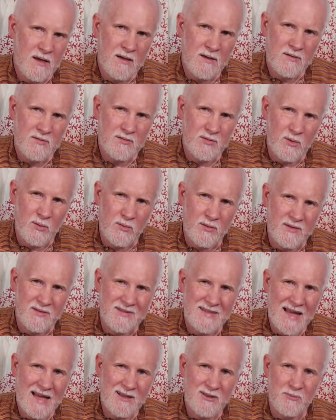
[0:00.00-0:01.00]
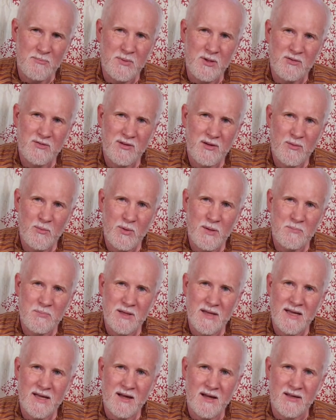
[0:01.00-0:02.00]
So the style of music we
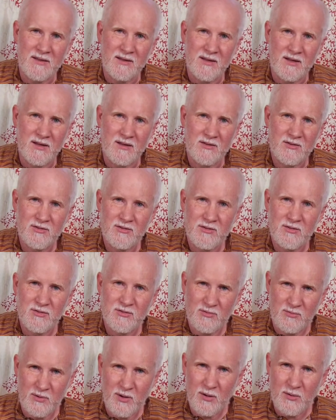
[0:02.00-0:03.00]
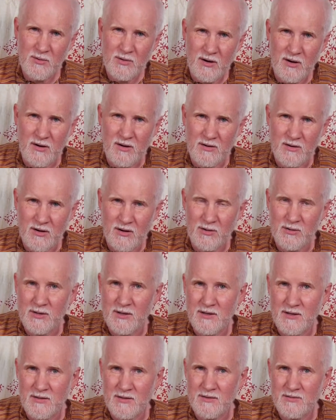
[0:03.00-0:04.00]
play on the Sarod
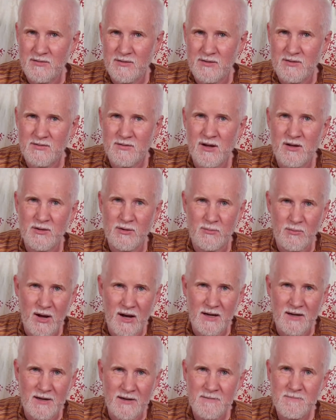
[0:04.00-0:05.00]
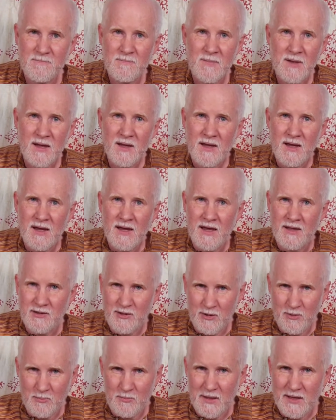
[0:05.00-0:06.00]
is called a raga, and
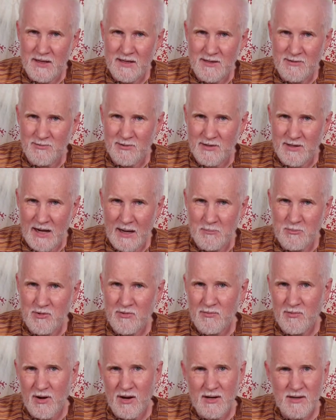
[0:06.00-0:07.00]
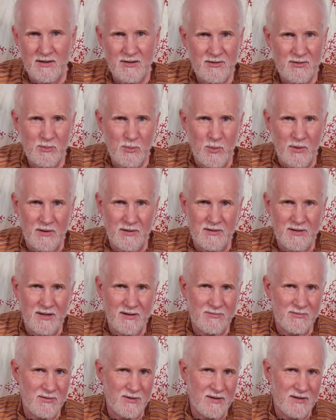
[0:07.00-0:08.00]
there are many different types of ragas with
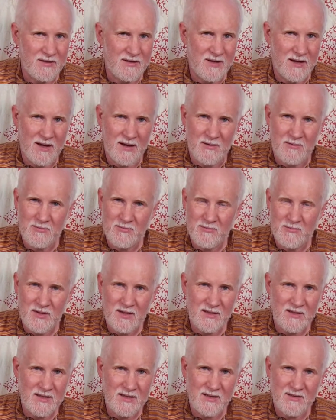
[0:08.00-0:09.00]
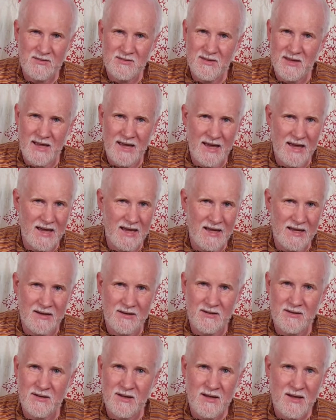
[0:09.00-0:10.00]
different feelings
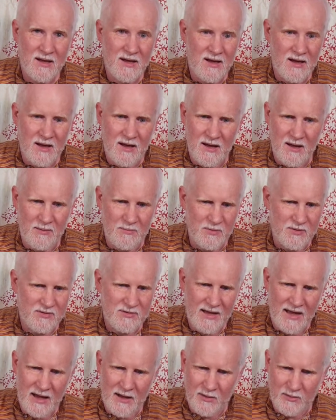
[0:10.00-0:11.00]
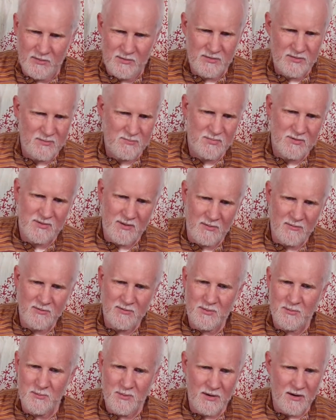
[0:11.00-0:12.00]
and sounds. Some of
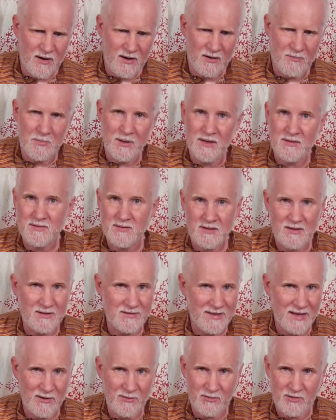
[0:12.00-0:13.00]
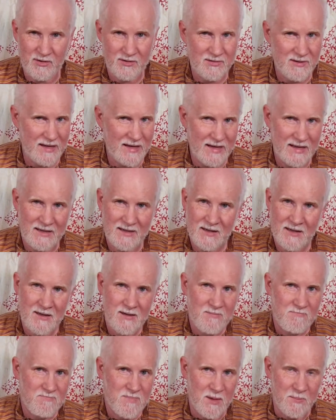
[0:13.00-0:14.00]
them are basically sound just like
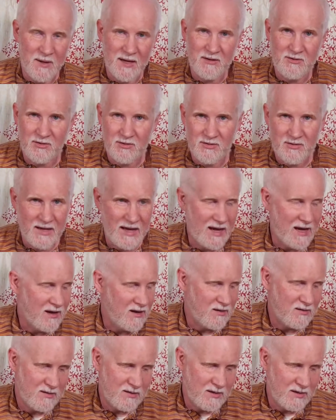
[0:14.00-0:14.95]
the major scale